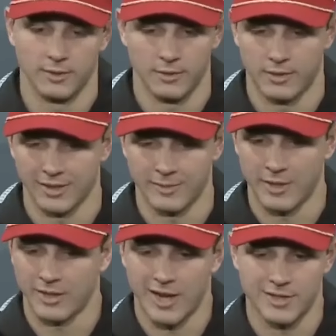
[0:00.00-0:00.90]
know, thinking
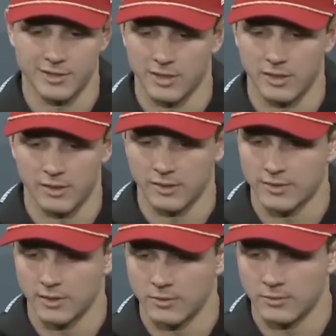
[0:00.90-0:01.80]
about last year or anything.
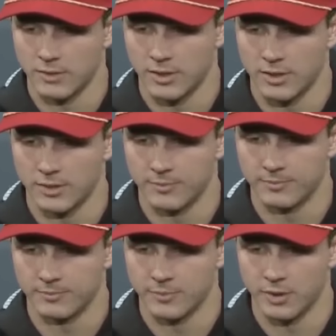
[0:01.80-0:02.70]
So,
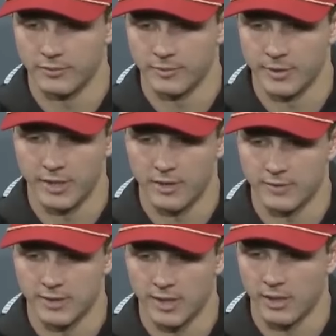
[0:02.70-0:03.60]
you know, for me,
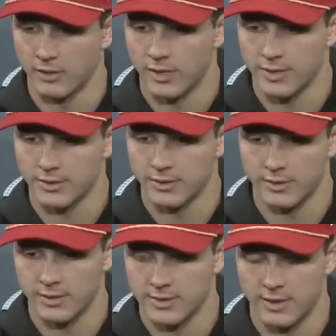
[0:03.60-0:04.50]
obviously I got hurt last year,
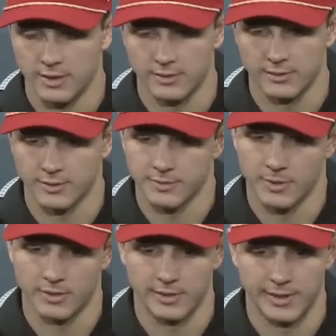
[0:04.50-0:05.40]
and it sucks. That was
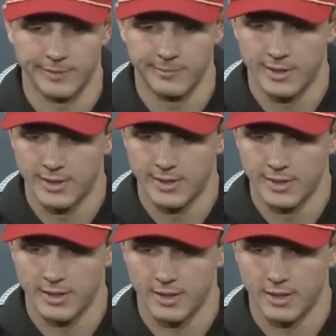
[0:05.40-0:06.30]
part of the game.
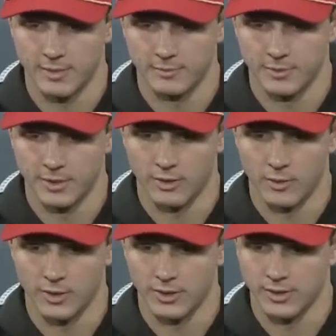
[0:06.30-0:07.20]
You know,
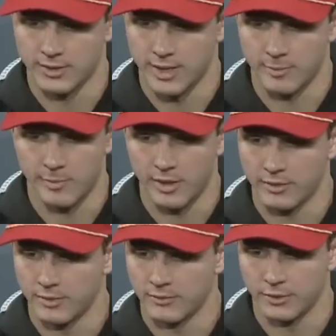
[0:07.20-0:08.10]
going into this game, I'm
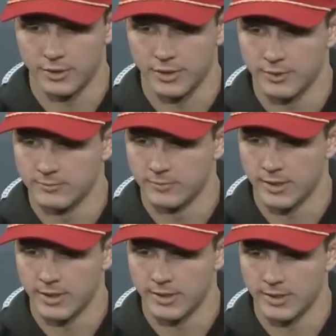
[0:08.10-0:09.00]
healthy, feel good,
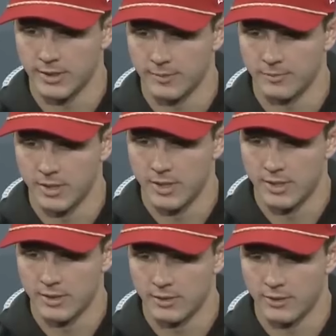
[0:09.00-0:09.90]
and
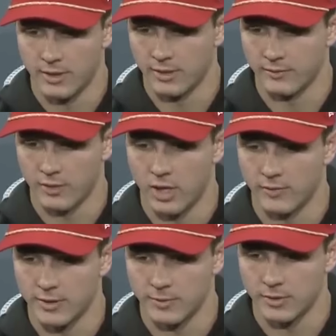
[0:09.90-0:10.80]
you know, I think for all of
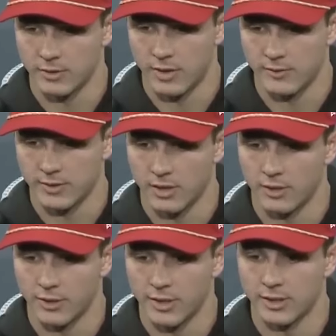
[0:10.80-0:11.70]
us, we're obviously
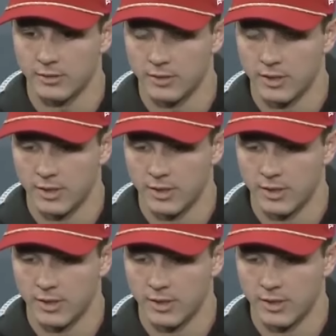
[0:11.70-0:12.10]
hungry and